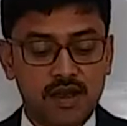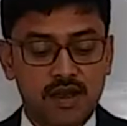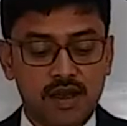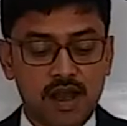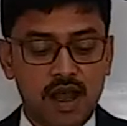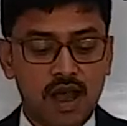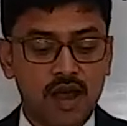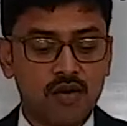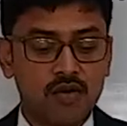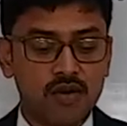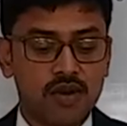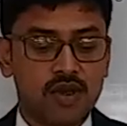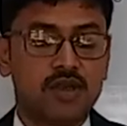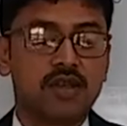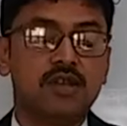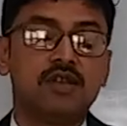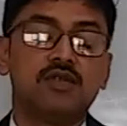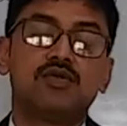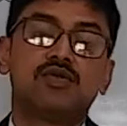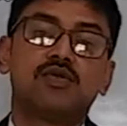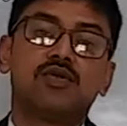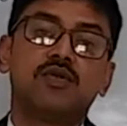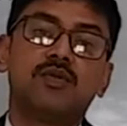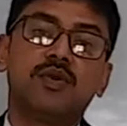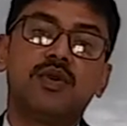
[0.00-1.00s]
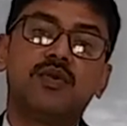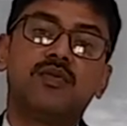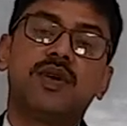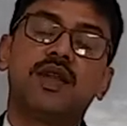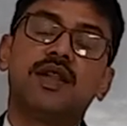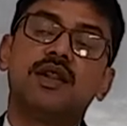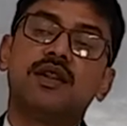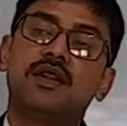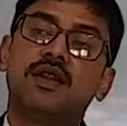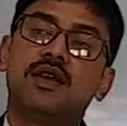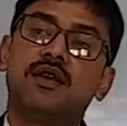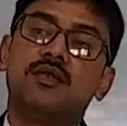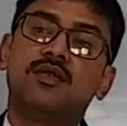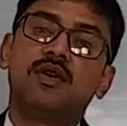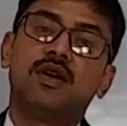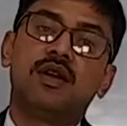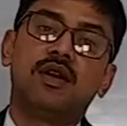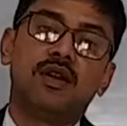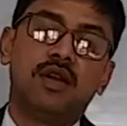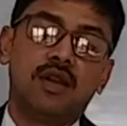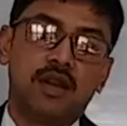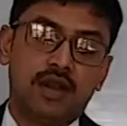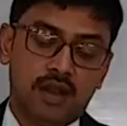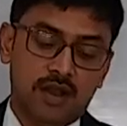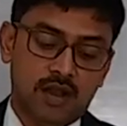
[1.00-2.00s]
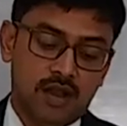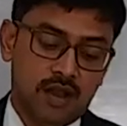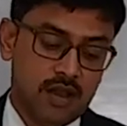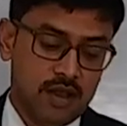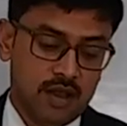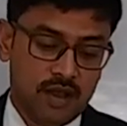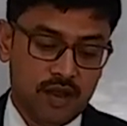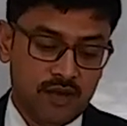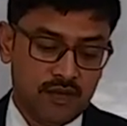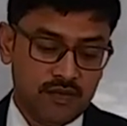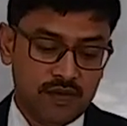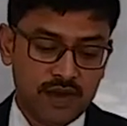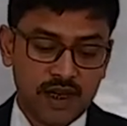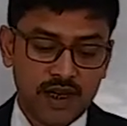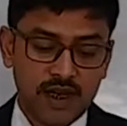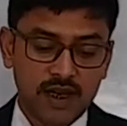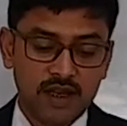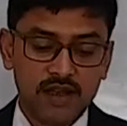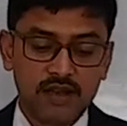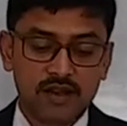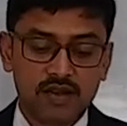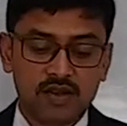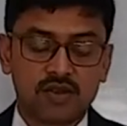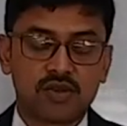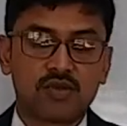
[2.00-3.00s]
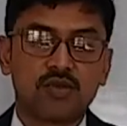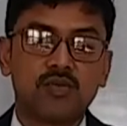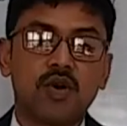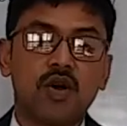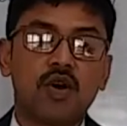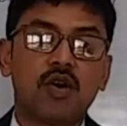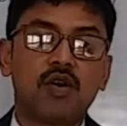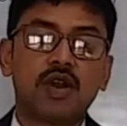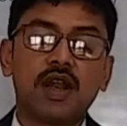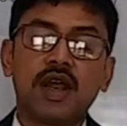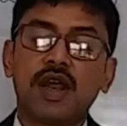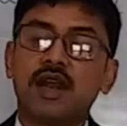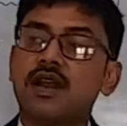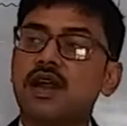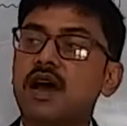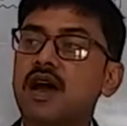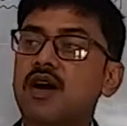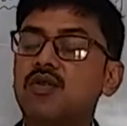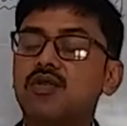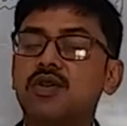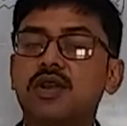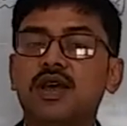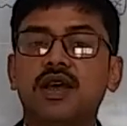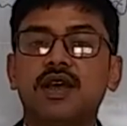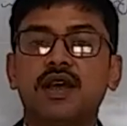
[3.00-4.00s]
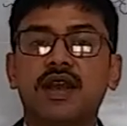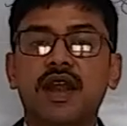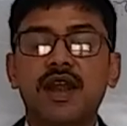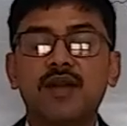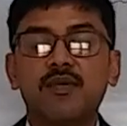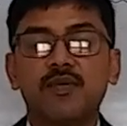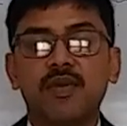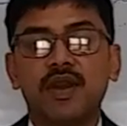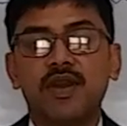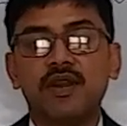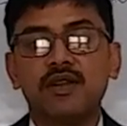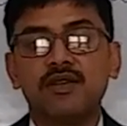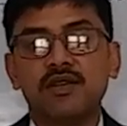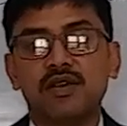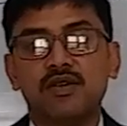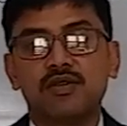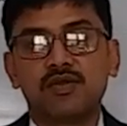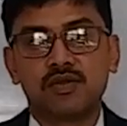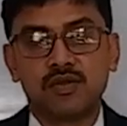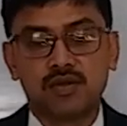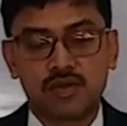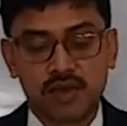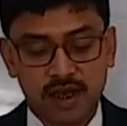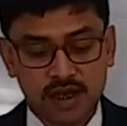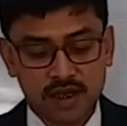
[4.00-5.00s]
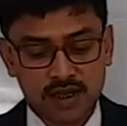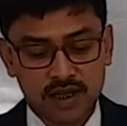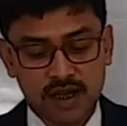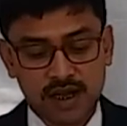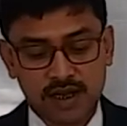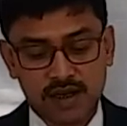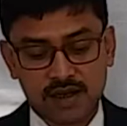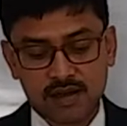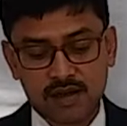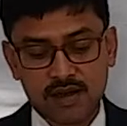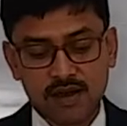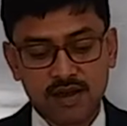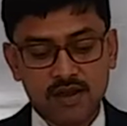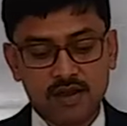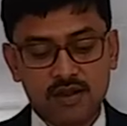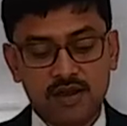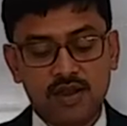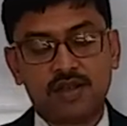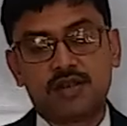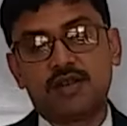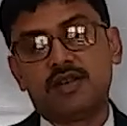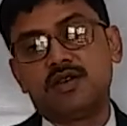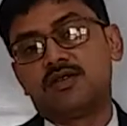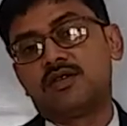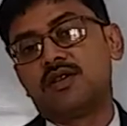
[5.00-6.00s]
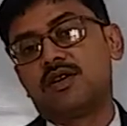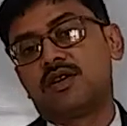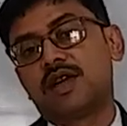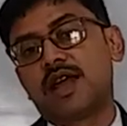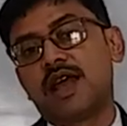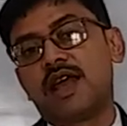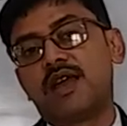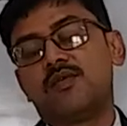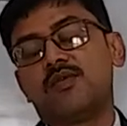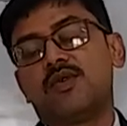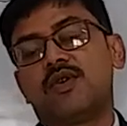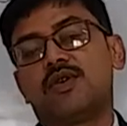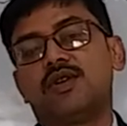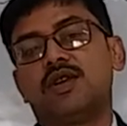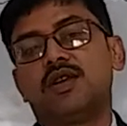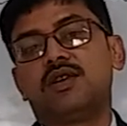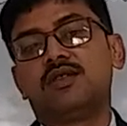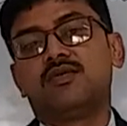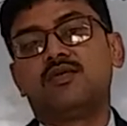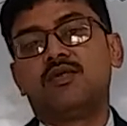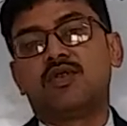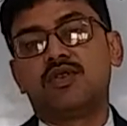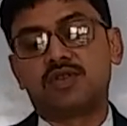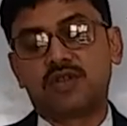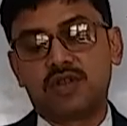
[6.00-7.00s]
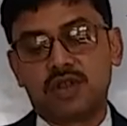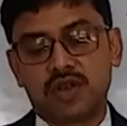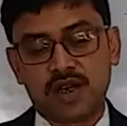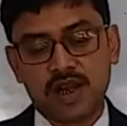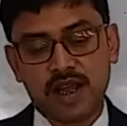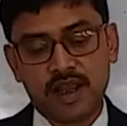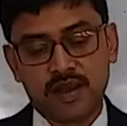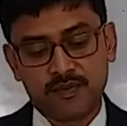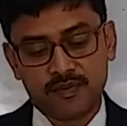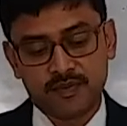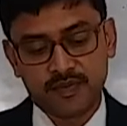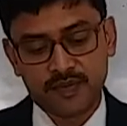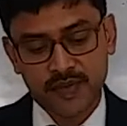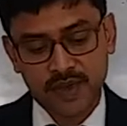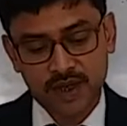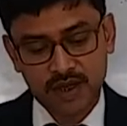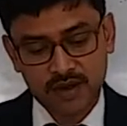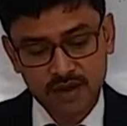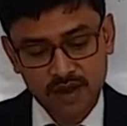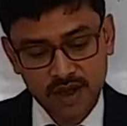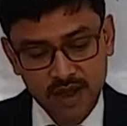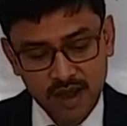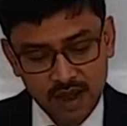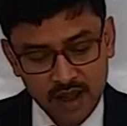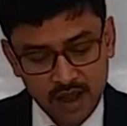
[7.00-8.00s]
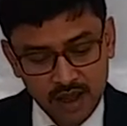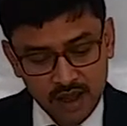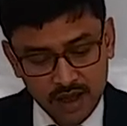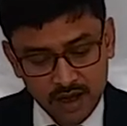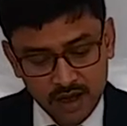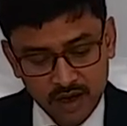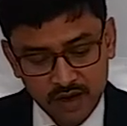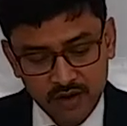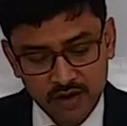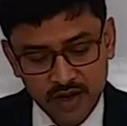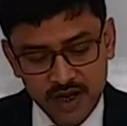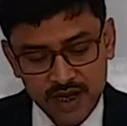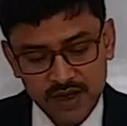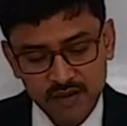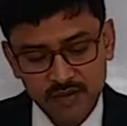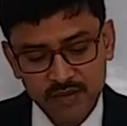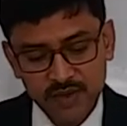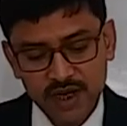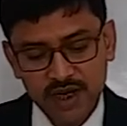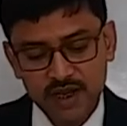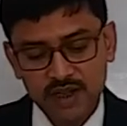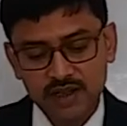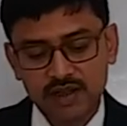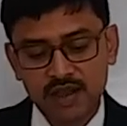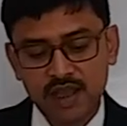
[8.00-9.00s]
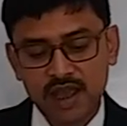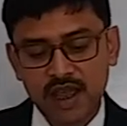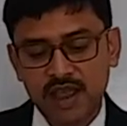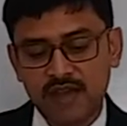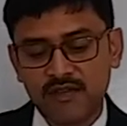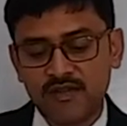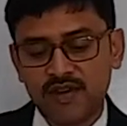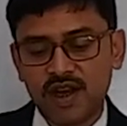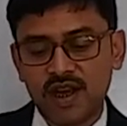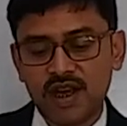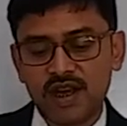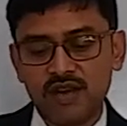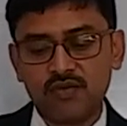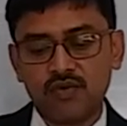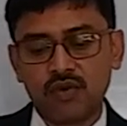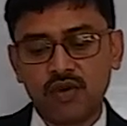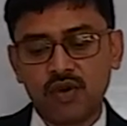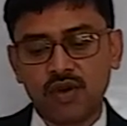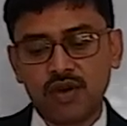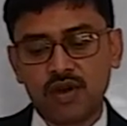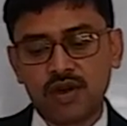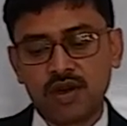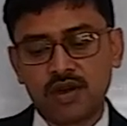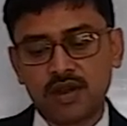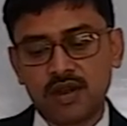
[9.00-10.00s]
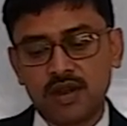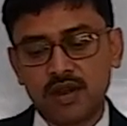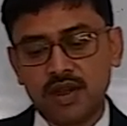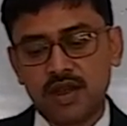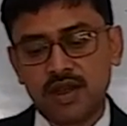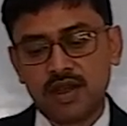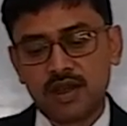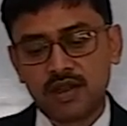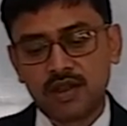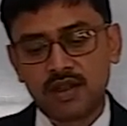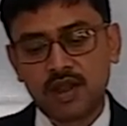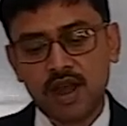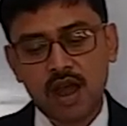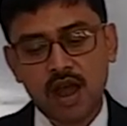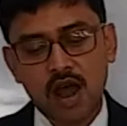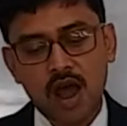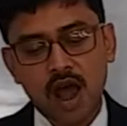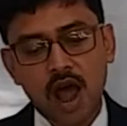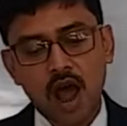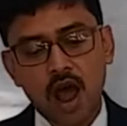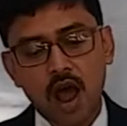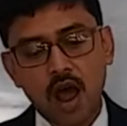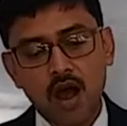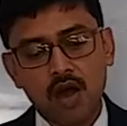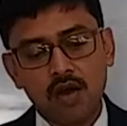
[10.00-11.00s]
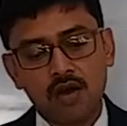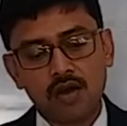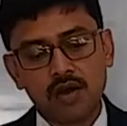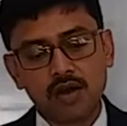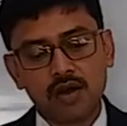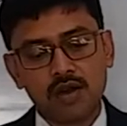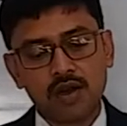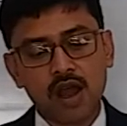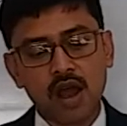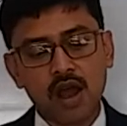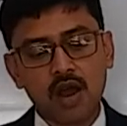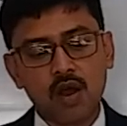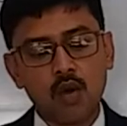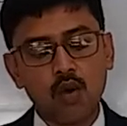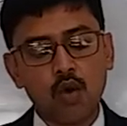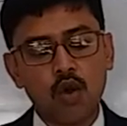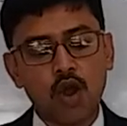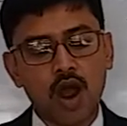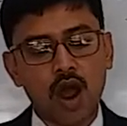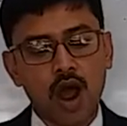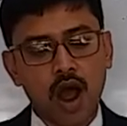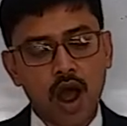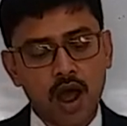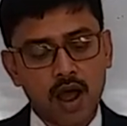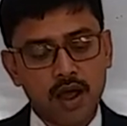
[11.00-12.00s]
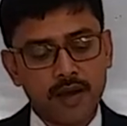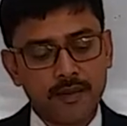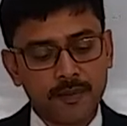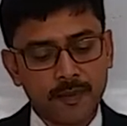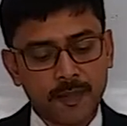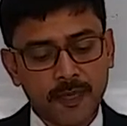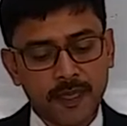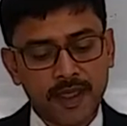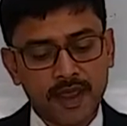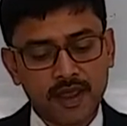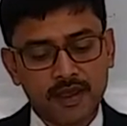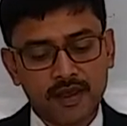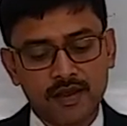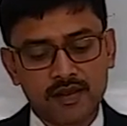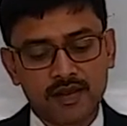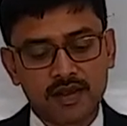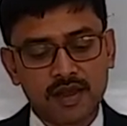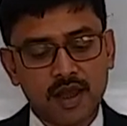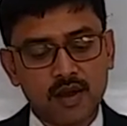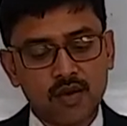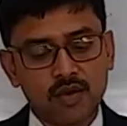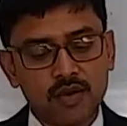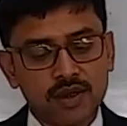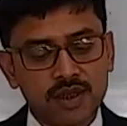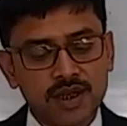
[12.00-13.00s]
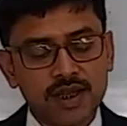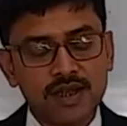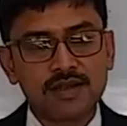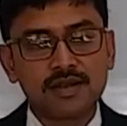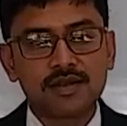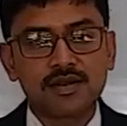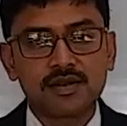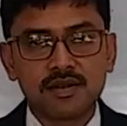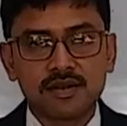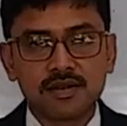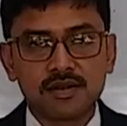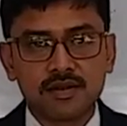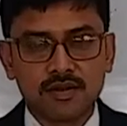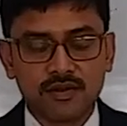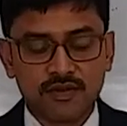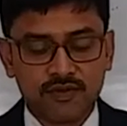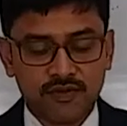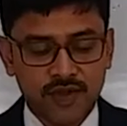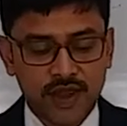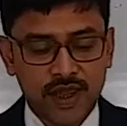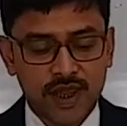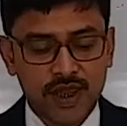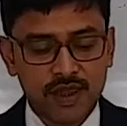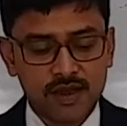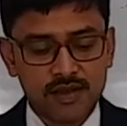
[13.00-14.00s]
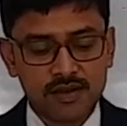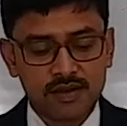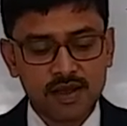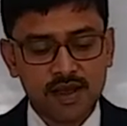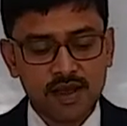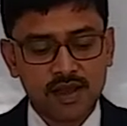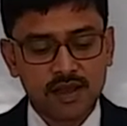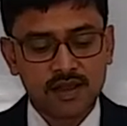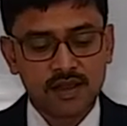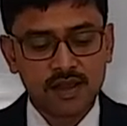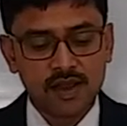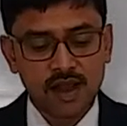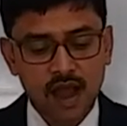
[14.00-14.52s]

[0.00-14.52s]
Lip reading: How it used to be when they were very small, and how their grandparents used to tell that this is the time or this was the time. Green beneath the heavenly world, the Ahnagoka. Now this phase, the